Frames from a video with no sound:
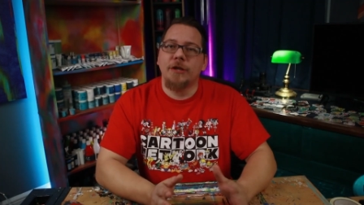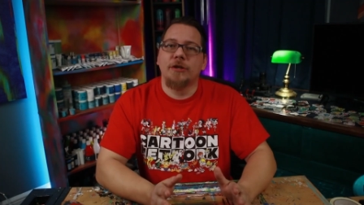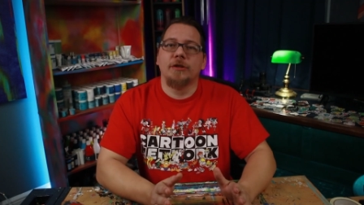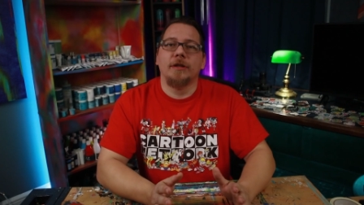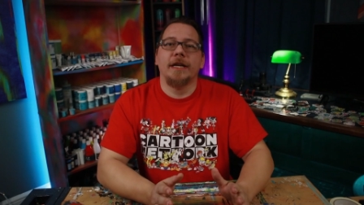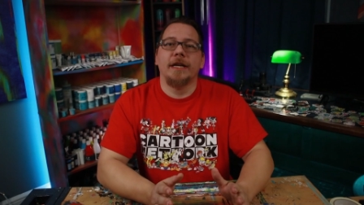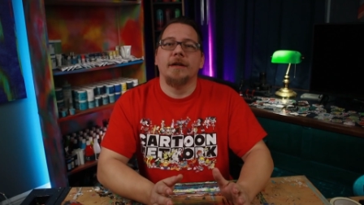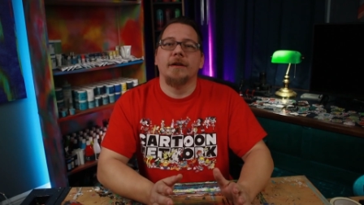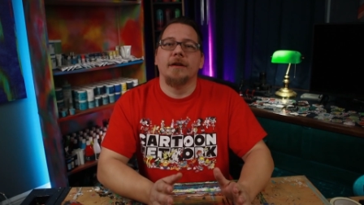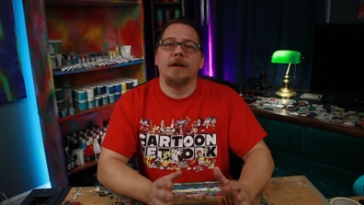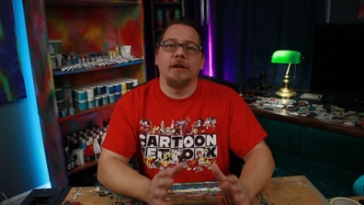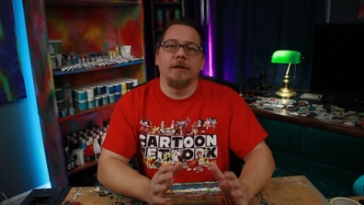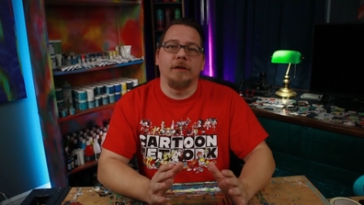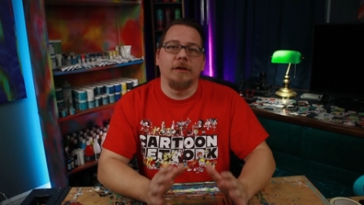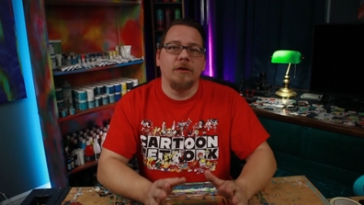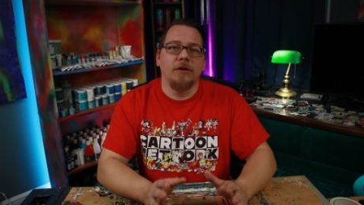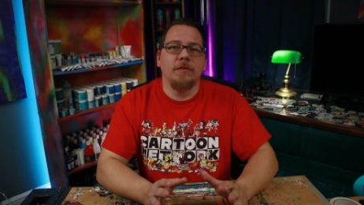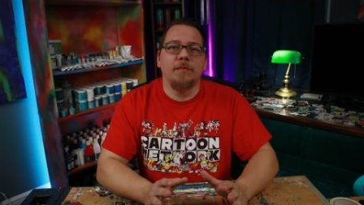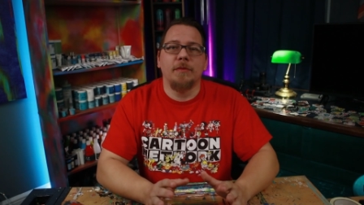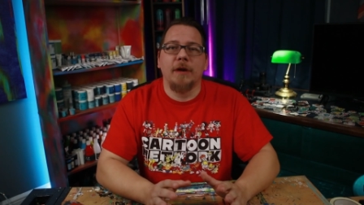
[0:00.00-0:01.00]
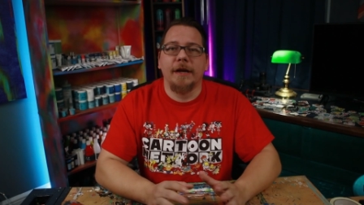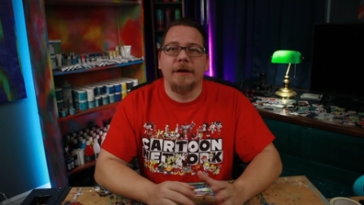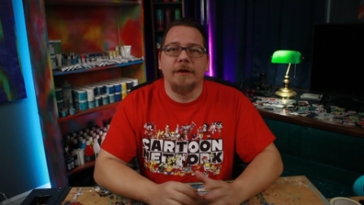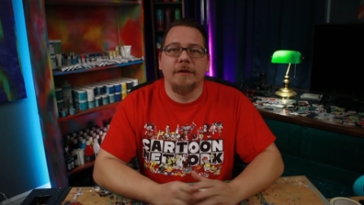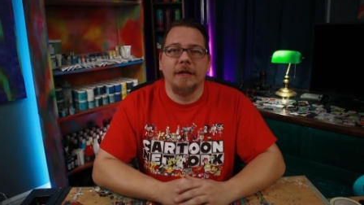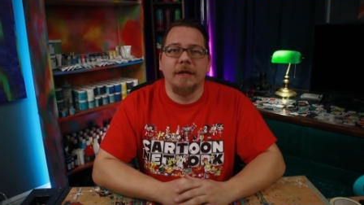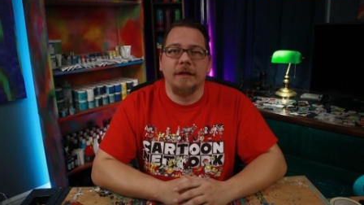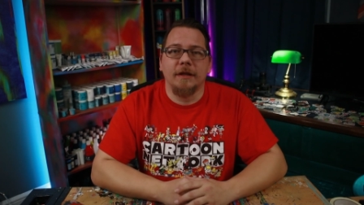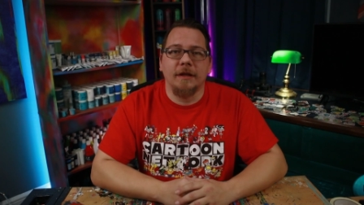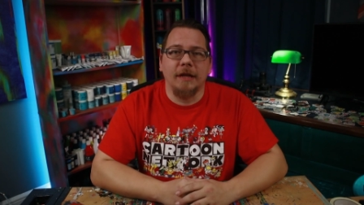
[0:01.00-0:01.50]
each layer a little
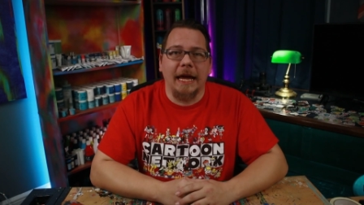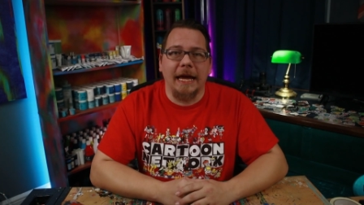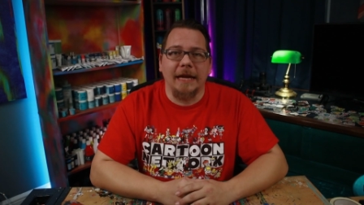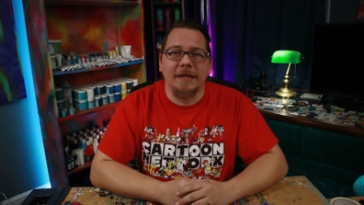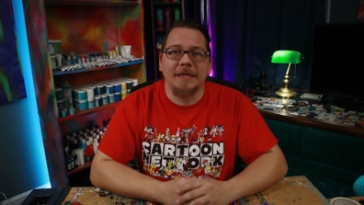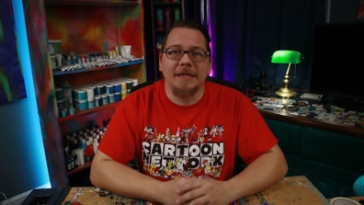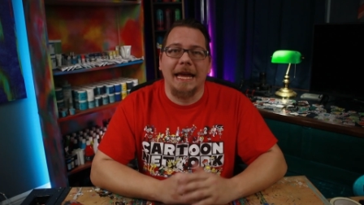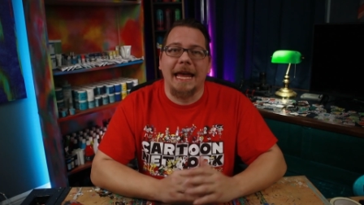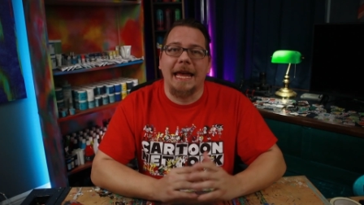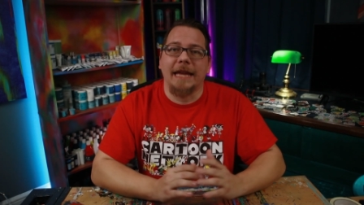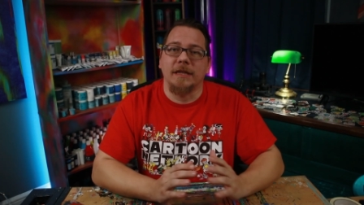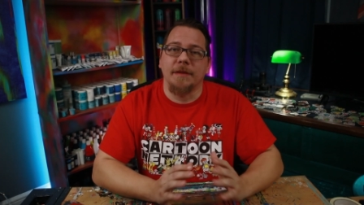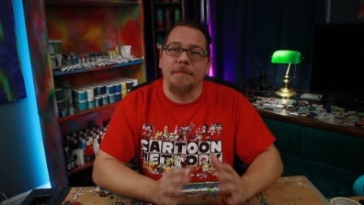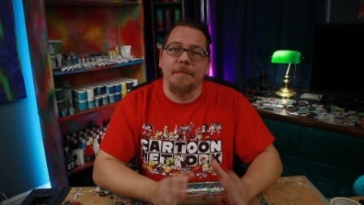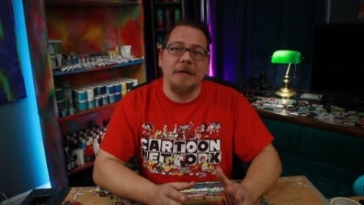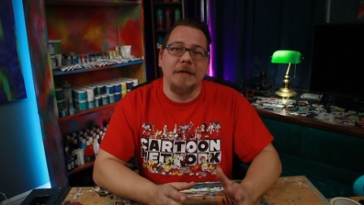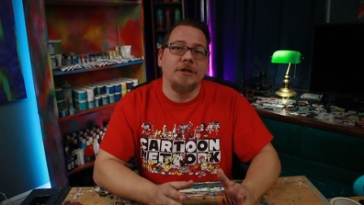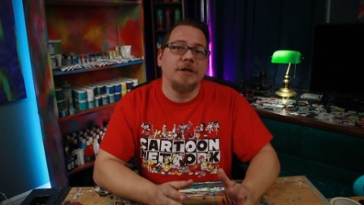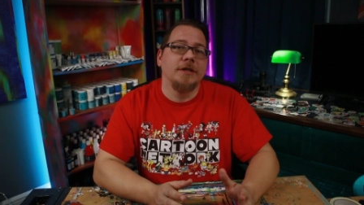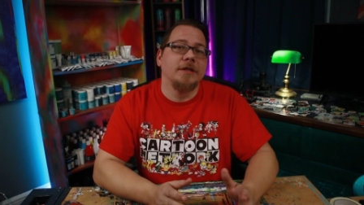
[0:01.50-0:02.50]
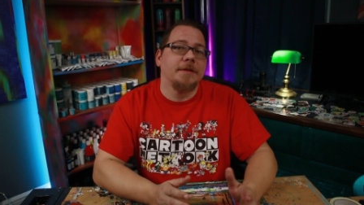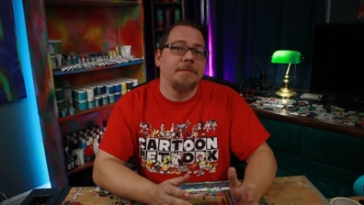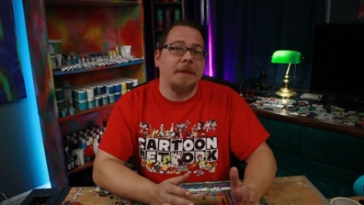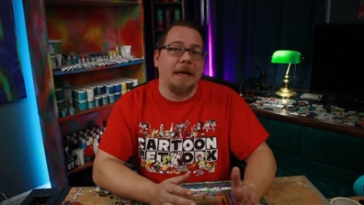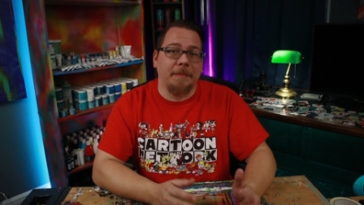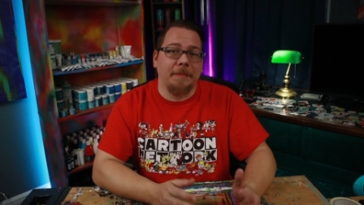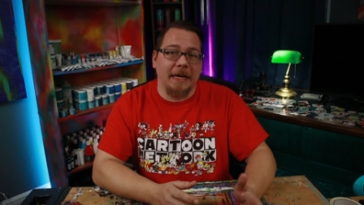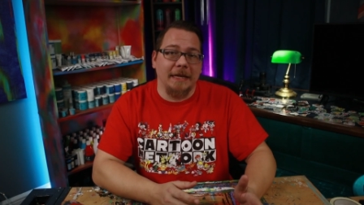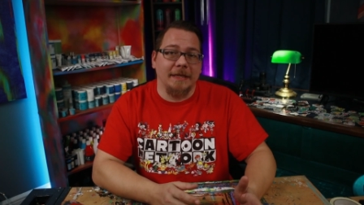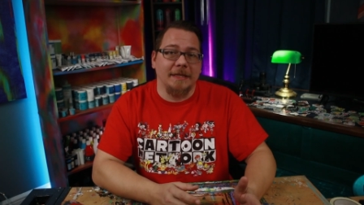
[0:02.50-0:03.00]
brighter than the last to add dimension to
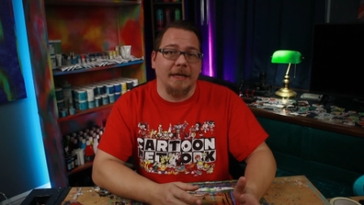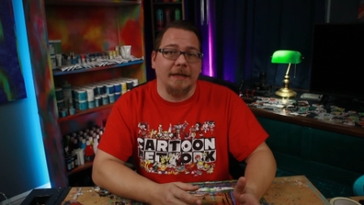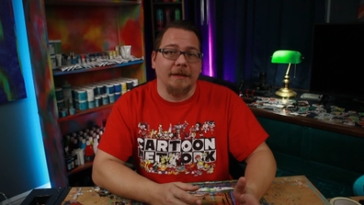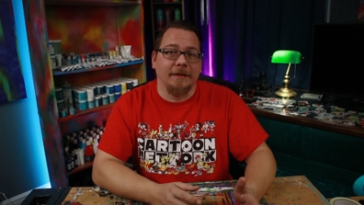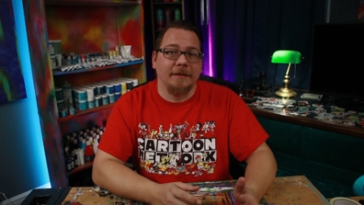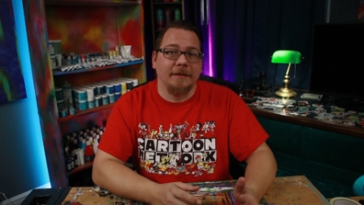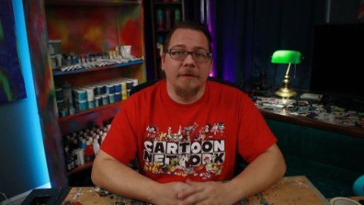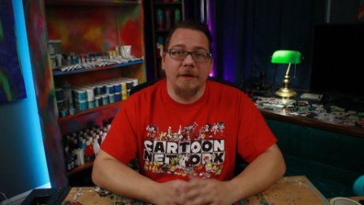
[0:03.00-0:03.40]
my painting.